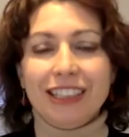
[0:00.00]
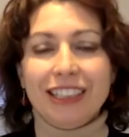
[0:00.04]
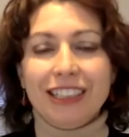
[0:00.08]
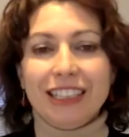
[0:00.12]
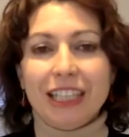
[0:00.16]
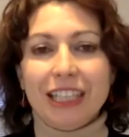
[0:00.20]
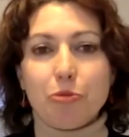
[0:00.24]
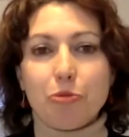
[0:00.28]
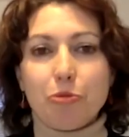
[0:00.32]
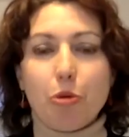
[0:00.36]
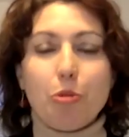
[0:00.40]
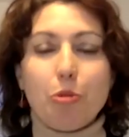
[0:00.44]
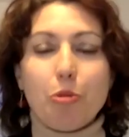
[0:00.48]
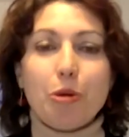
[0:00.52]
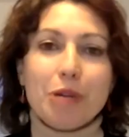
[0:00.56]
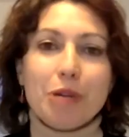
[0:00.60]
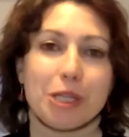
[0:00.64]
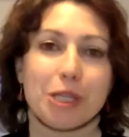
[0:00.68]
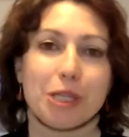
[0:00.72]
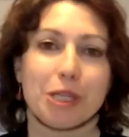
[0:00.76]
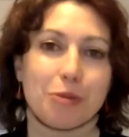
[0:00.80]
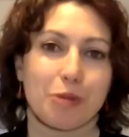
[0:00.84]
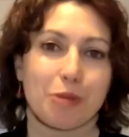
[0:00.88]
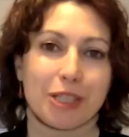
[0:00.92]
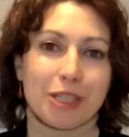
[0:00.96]
It probably
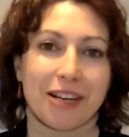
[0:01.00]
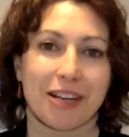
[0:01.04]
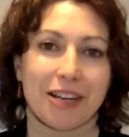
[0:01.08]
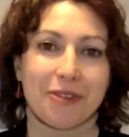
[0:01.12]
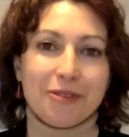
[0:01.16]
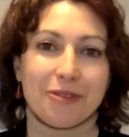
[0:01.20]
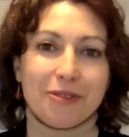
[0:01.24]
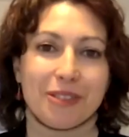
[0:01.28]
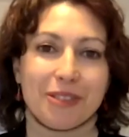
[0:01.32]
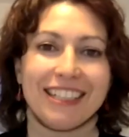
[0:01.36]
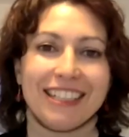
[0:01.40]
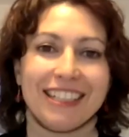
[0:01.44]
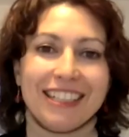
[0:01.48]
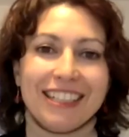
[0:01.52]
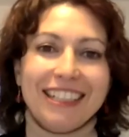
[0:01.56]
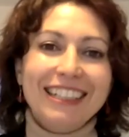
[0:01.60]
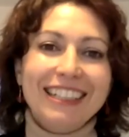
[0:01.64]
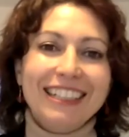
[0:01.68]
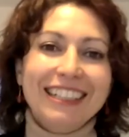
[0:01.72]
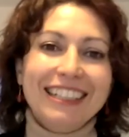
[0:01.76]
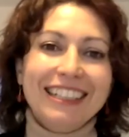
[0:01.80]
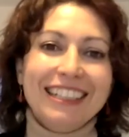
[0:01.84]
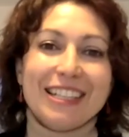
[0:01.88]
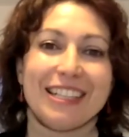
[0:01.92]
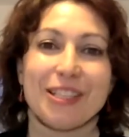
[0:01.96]
makes me sound
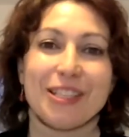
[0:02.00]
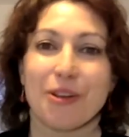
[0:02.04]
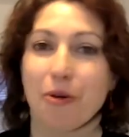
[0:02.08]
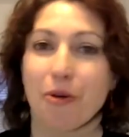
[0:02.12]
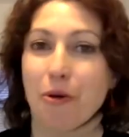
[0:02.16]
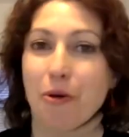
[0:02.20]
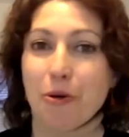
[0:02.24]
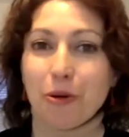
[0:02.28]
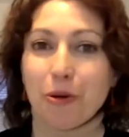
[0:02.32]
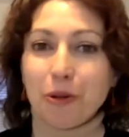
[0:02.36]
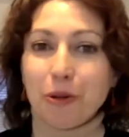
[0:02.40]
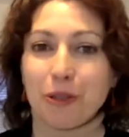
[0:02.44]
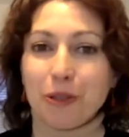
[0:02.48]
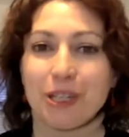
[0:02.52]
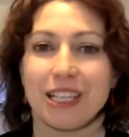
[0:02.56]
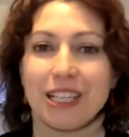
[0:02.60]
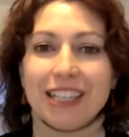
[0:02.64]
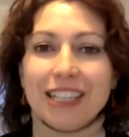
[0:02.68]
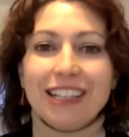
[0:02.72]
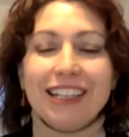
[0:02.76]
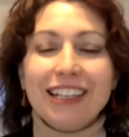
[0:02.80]
so old.